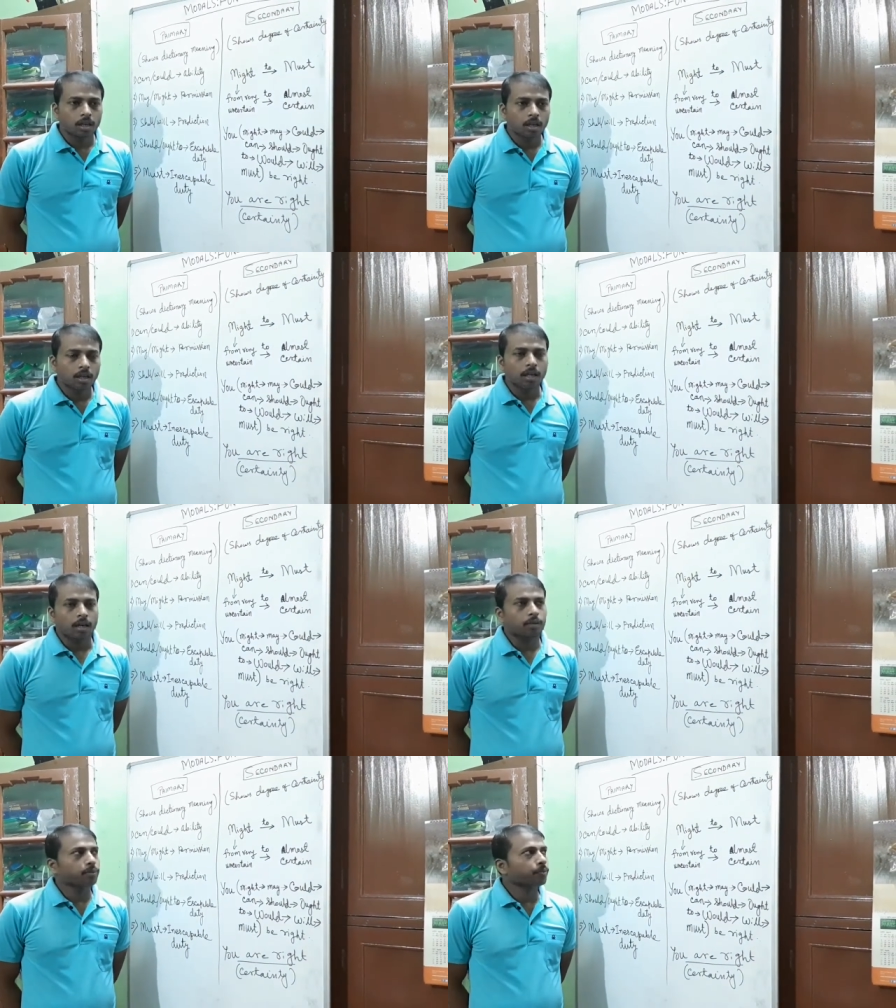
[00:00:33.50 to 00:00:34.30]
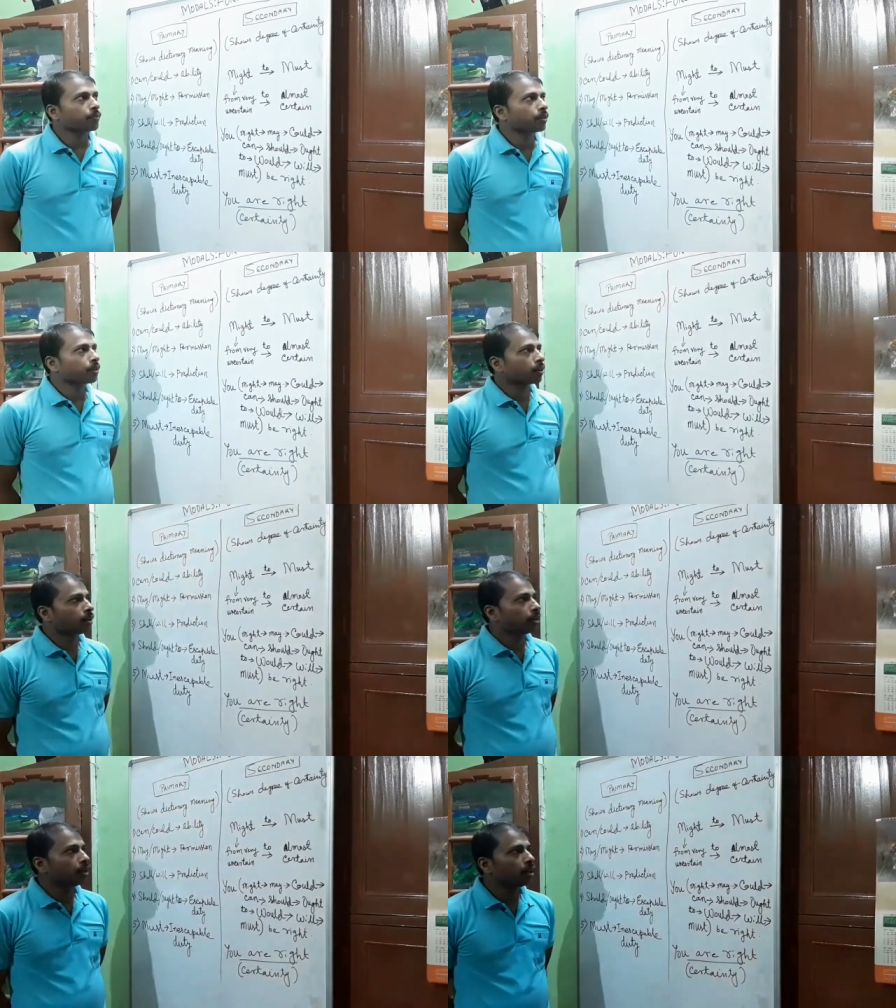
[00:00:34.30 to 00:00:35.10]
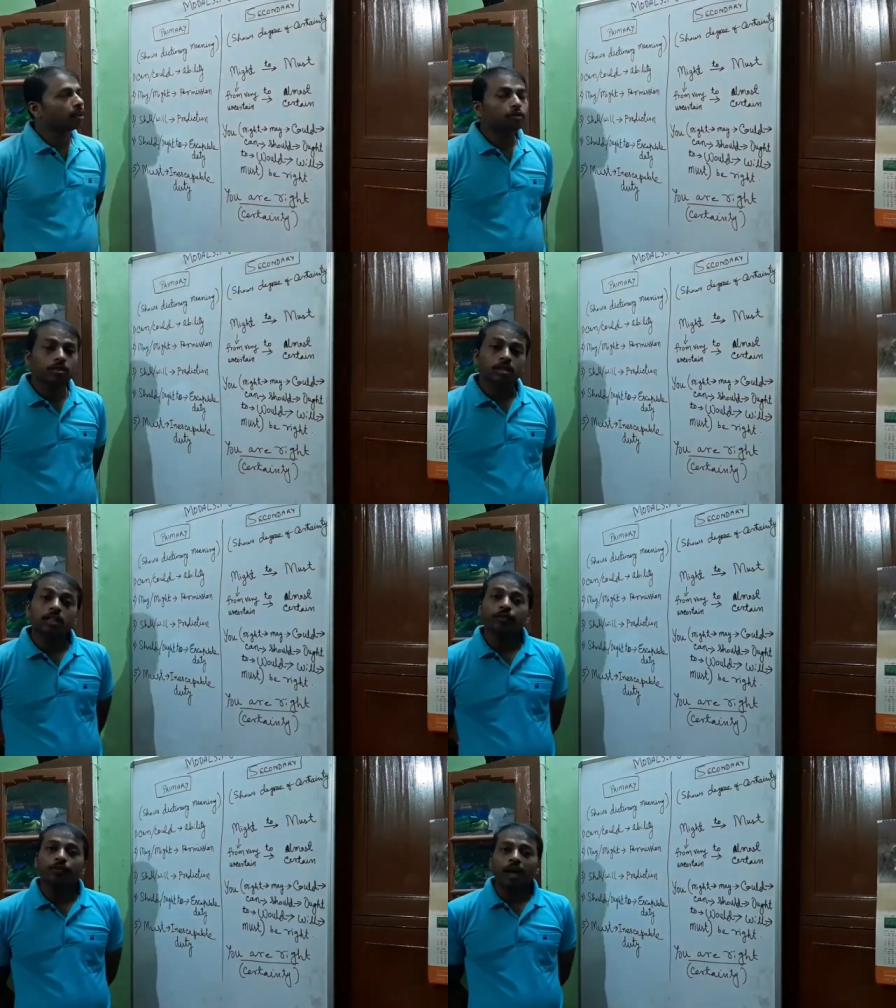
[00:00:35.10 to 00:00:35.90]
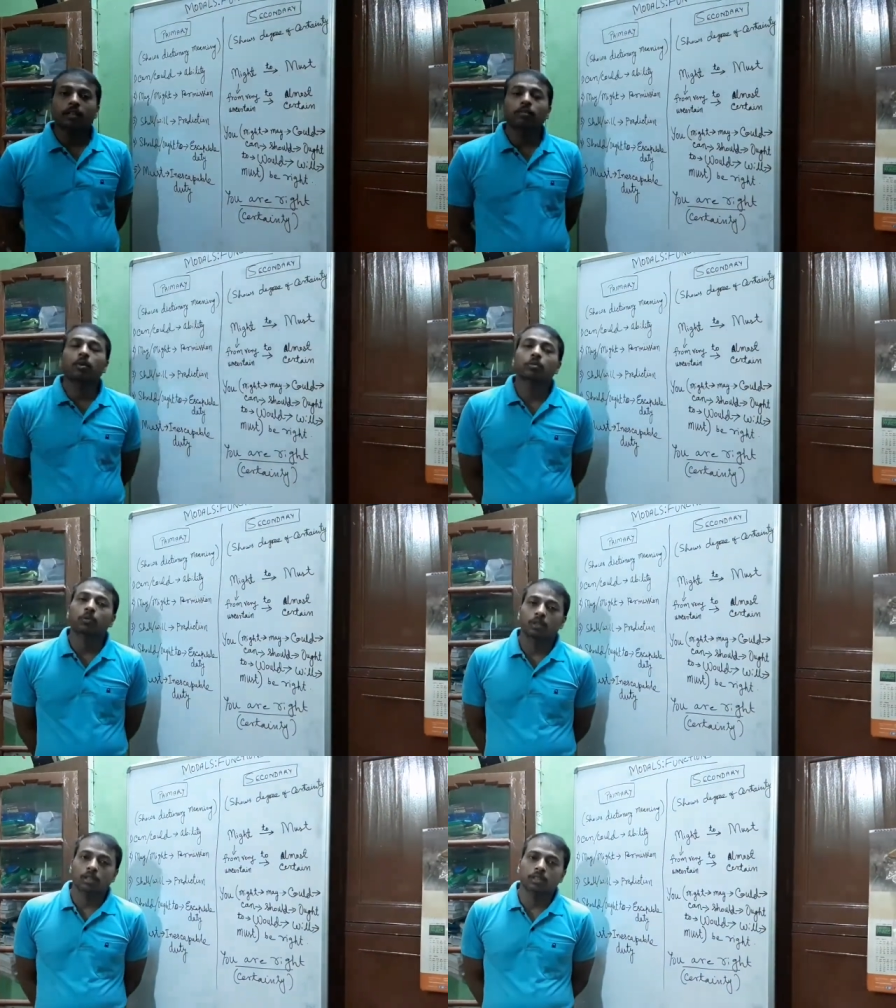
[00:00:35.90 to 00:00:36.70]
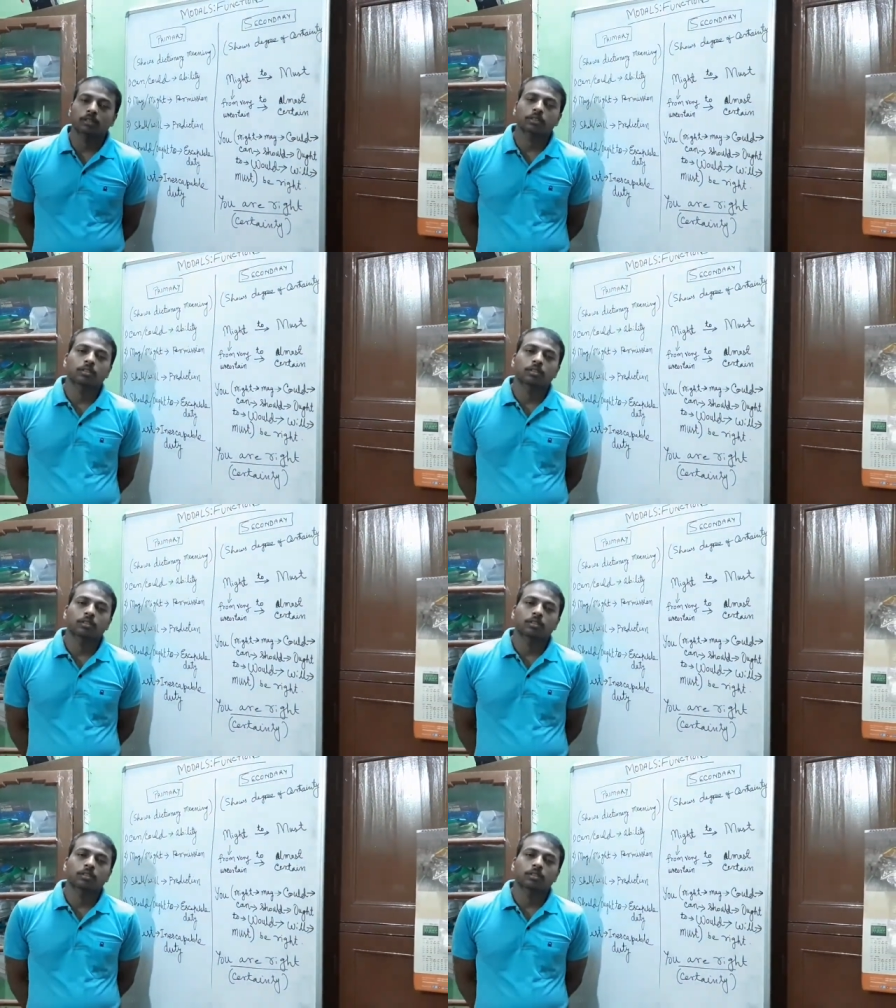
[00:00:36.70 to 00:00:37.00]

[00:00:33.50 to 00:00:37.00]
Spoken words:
Now, interesting fact about modals.